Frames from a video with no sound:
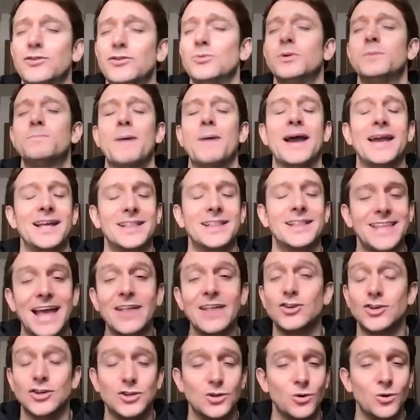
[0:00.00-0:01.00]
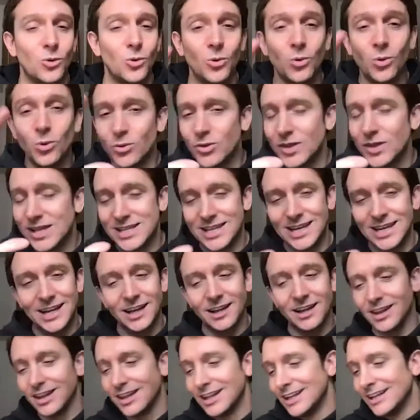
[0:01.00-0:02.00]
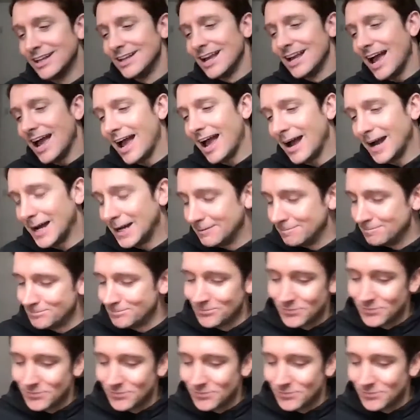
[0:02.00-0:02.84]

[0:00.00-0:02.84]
you would pay attention to all these little, I